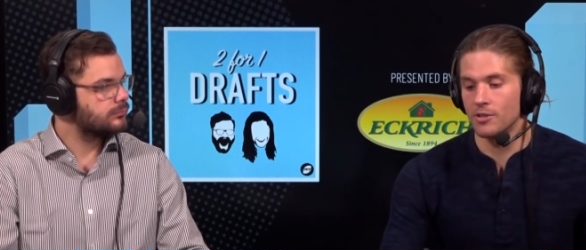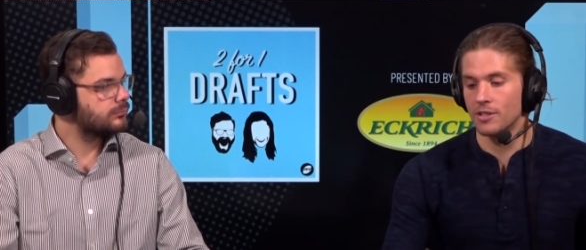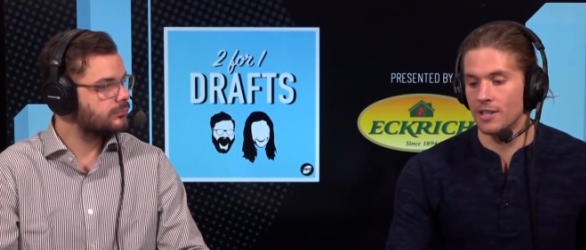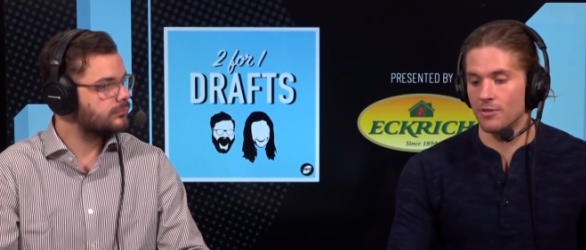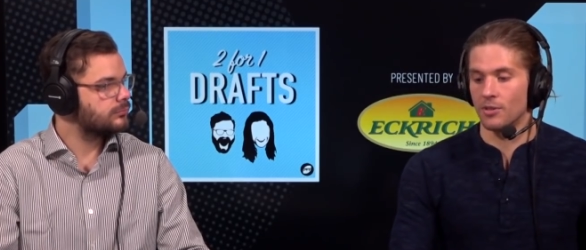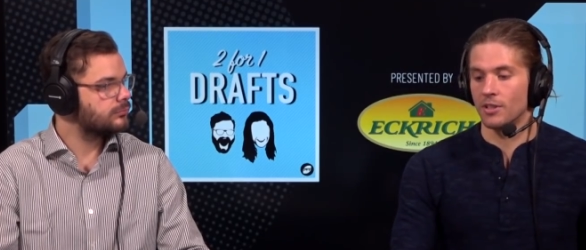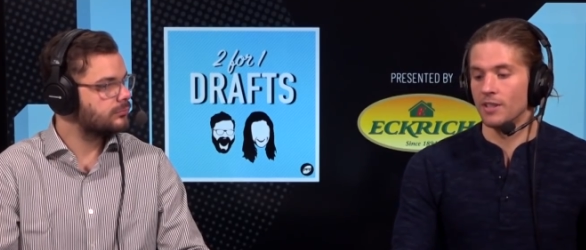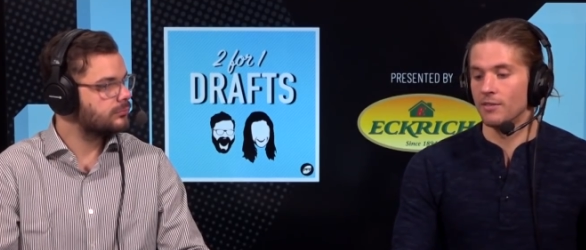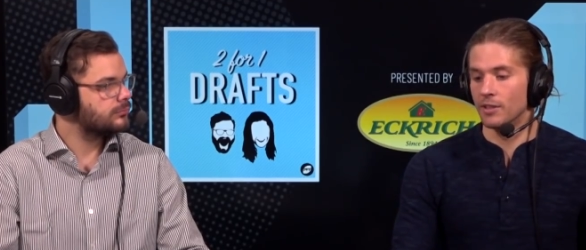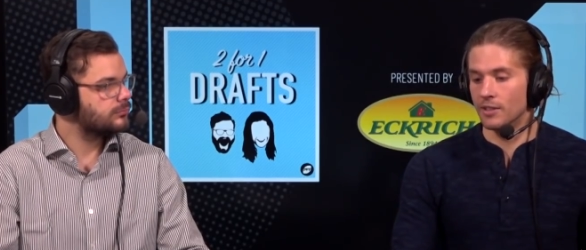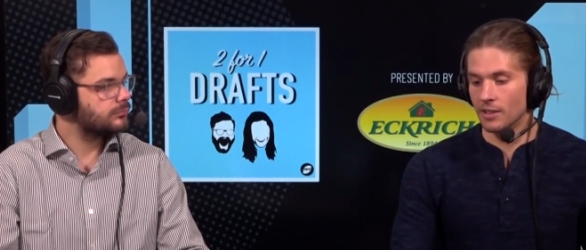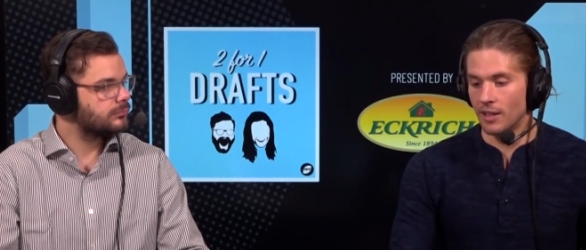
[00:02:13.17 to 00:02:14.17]
Speaker 1: And Ezra
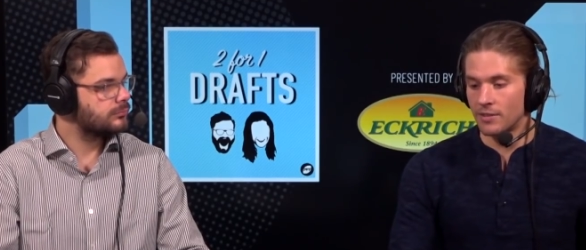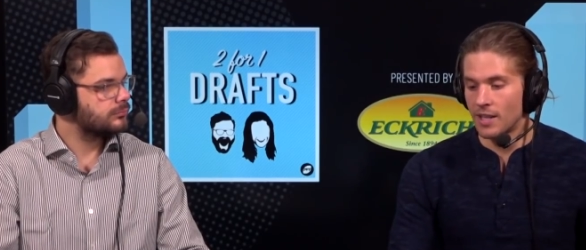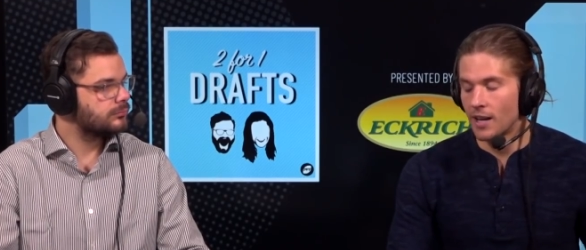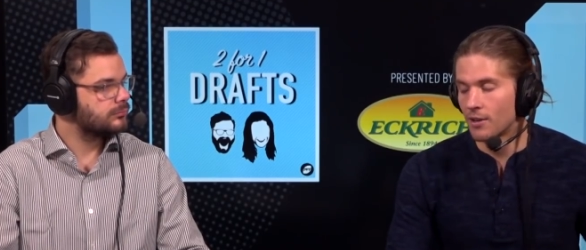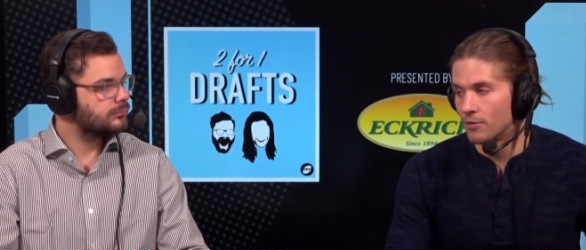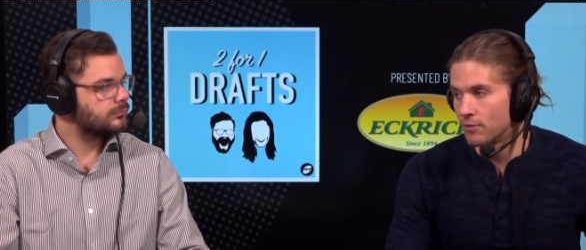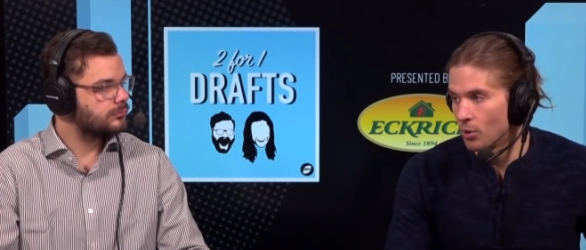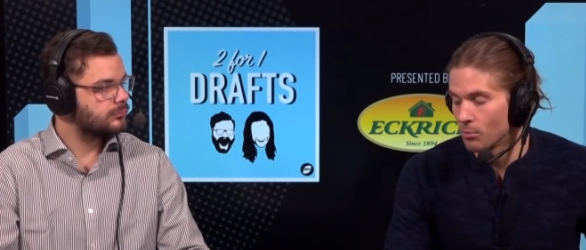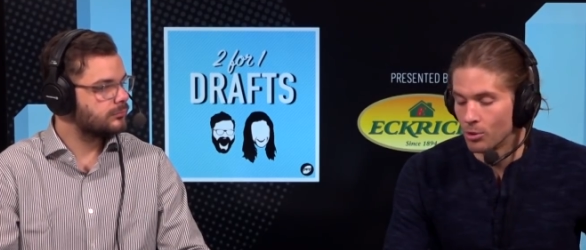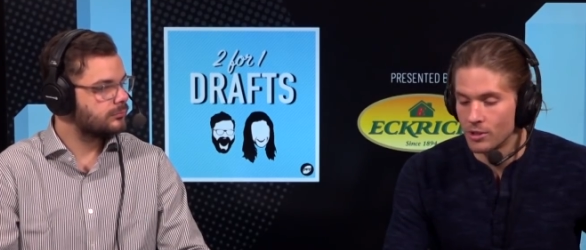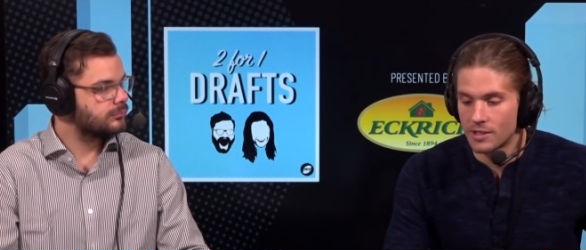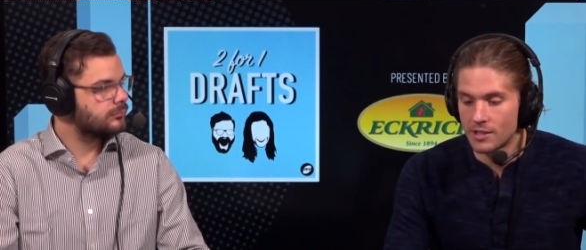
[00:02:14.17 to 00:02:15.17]
Cleveland, the left tackle for
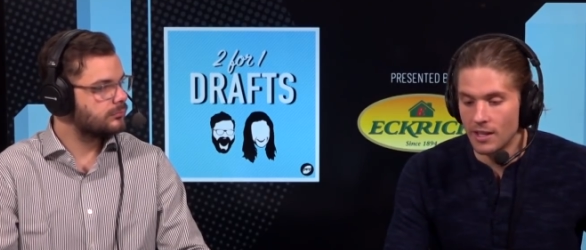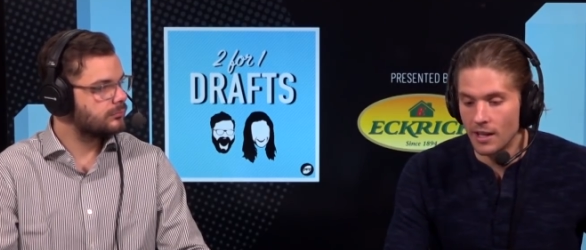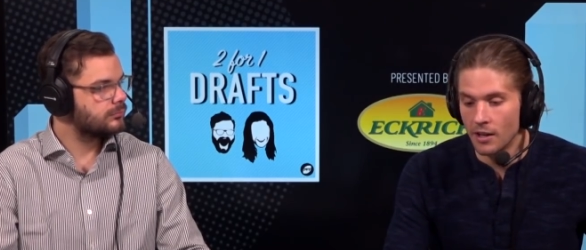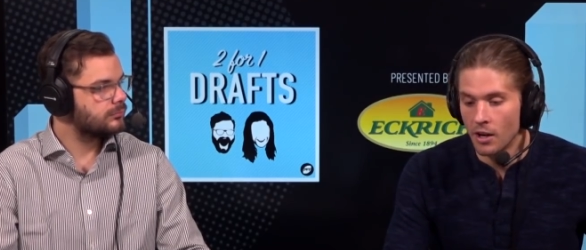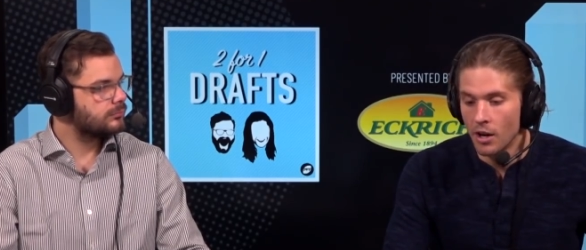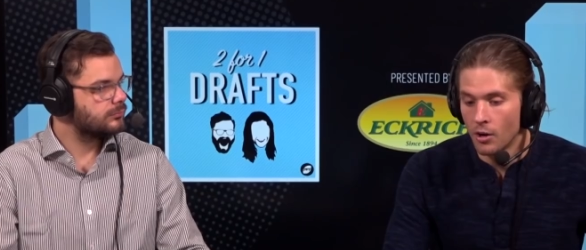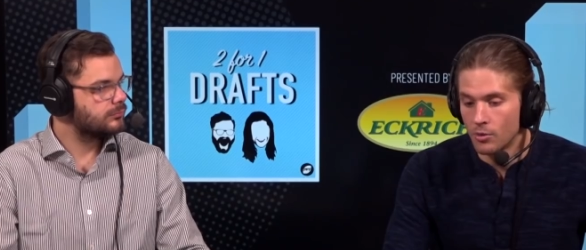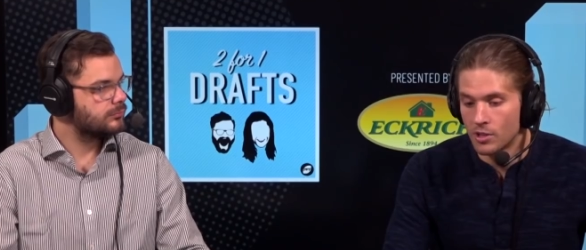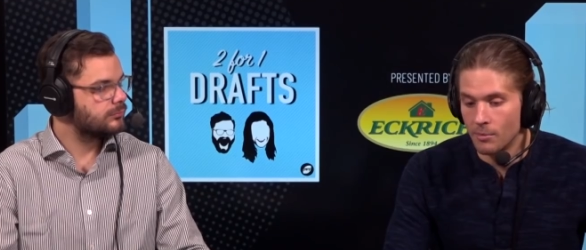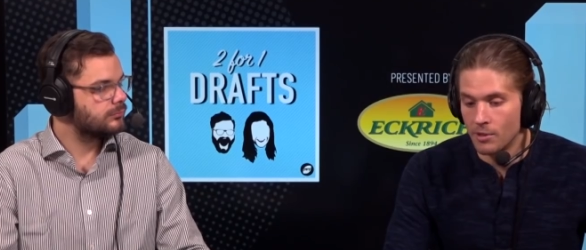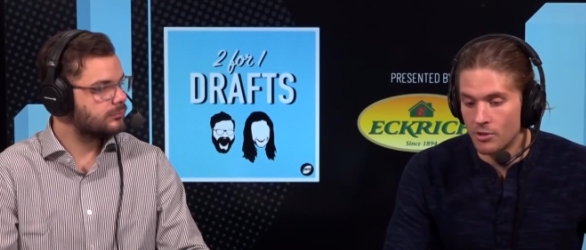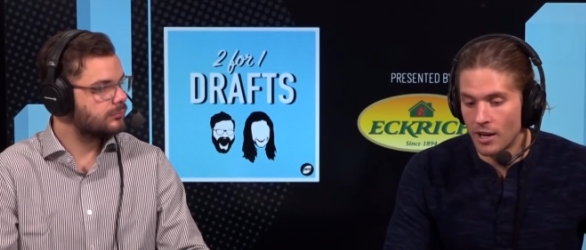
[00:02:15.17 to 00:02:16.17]
Boise State, who's
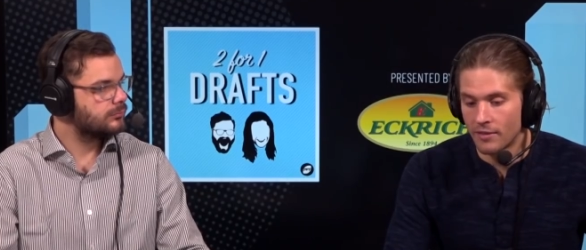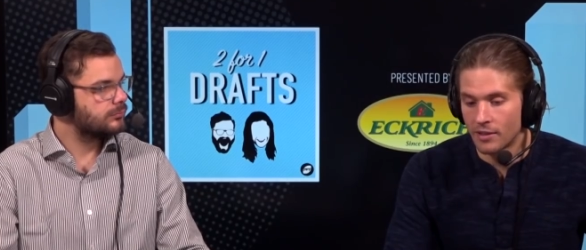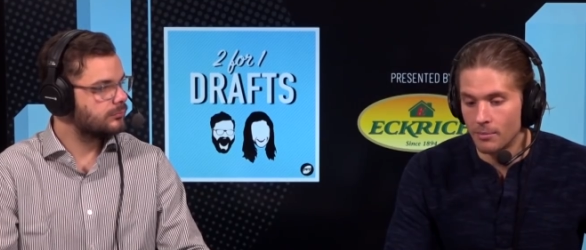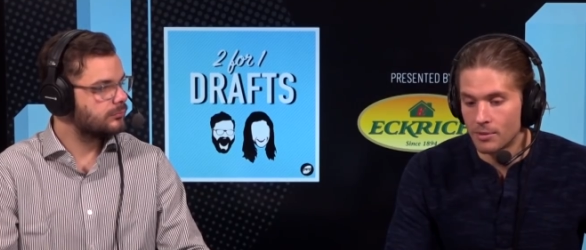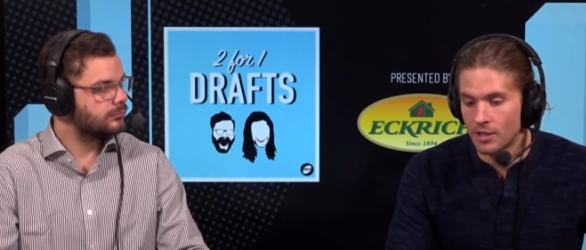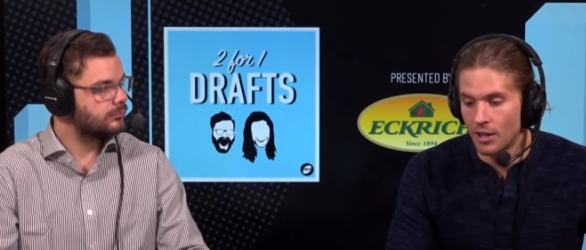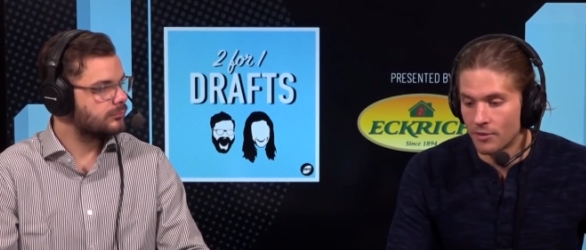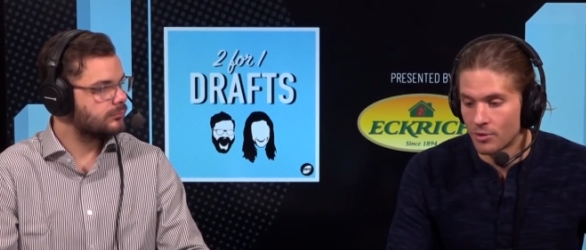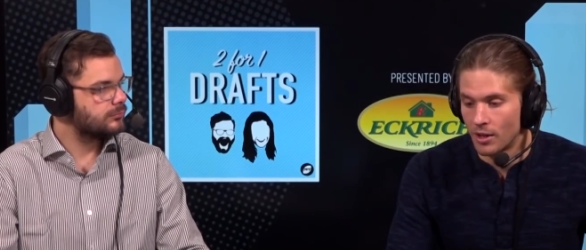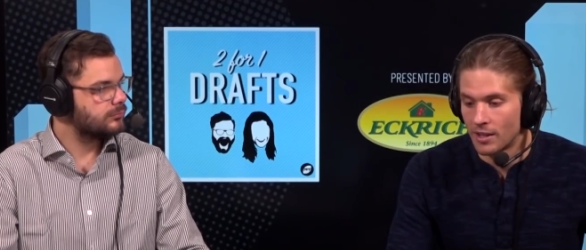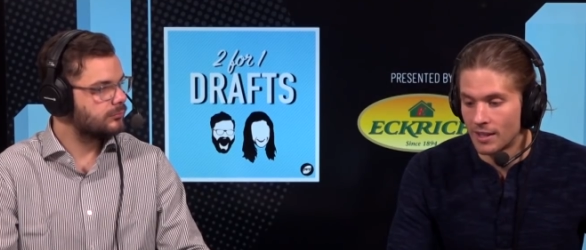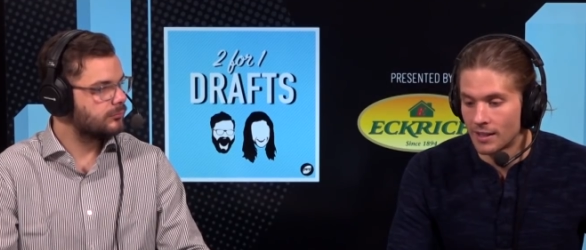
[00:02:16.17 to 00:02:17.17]
going to be drafted himself. So
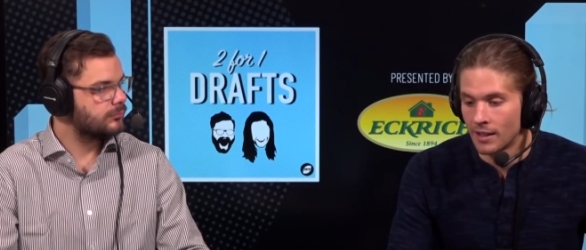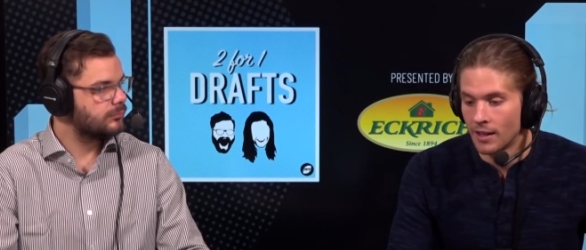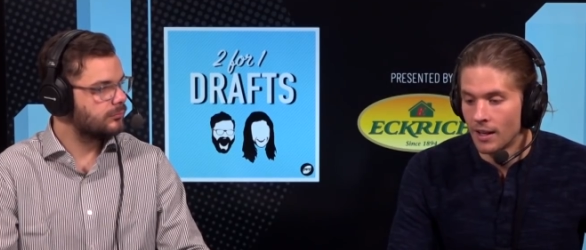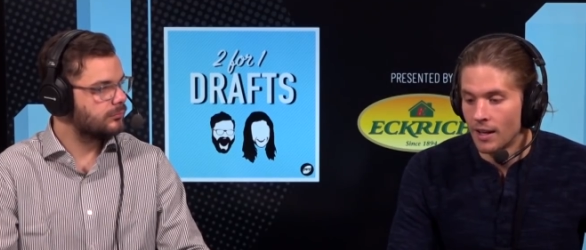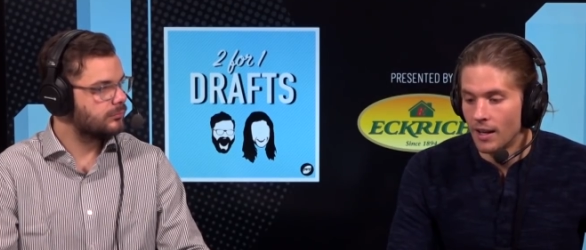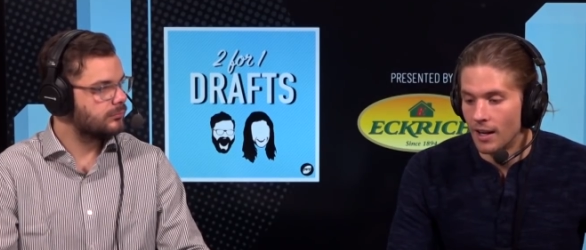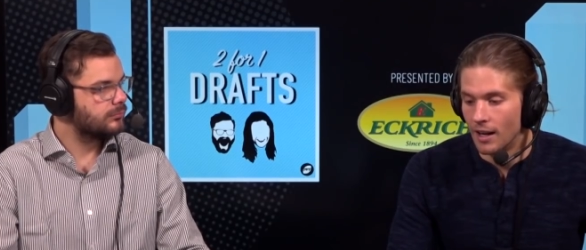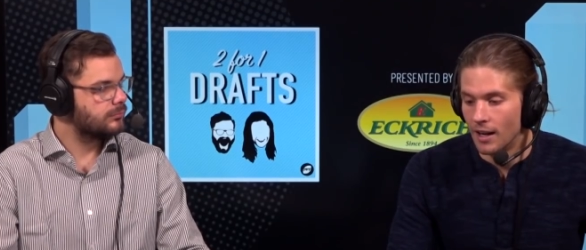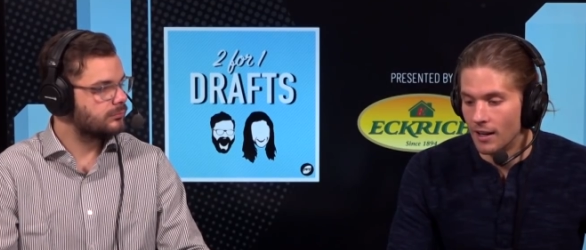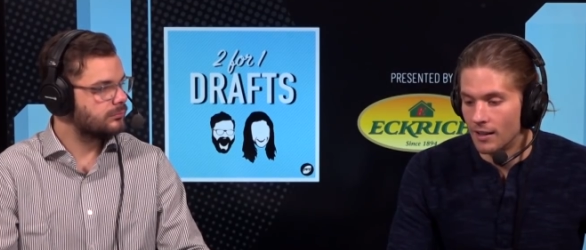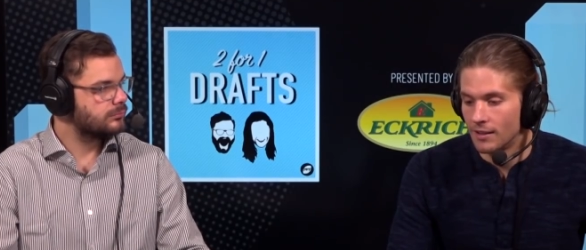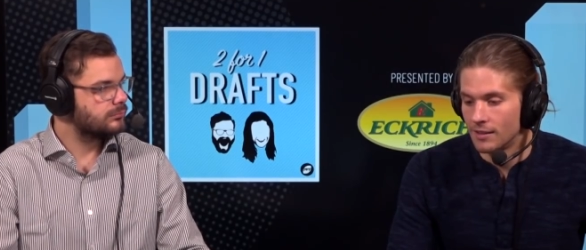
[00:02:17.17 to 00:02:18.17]
I think
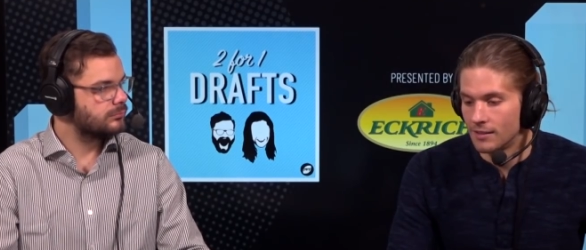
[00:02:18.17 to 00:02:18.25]
uh,